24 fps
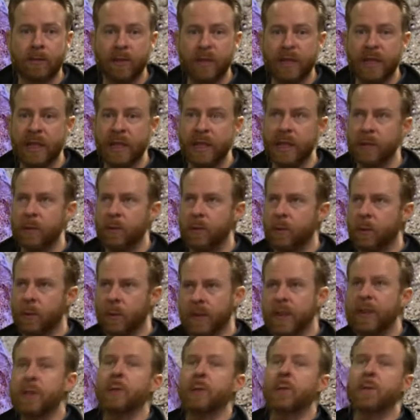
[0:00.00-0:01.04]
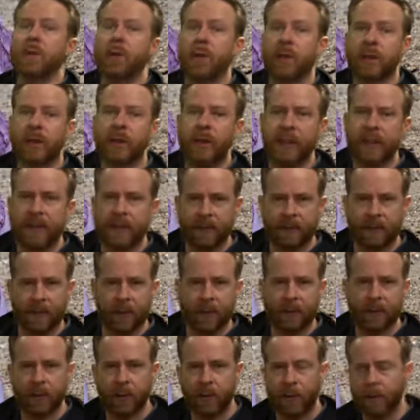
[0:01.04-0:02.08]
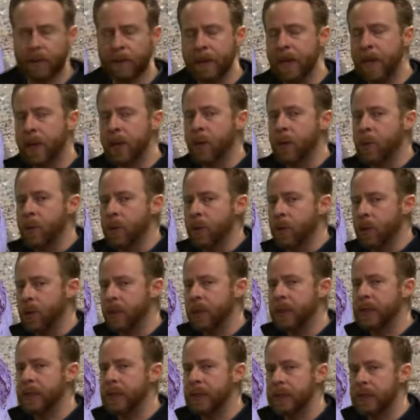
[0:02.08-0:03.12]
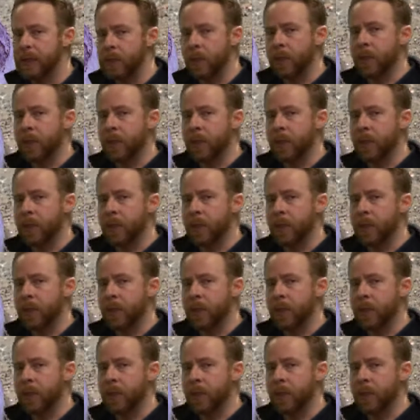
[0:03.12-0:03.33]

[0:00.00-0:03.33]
the which one? This was Hercules that found this one. When Hercules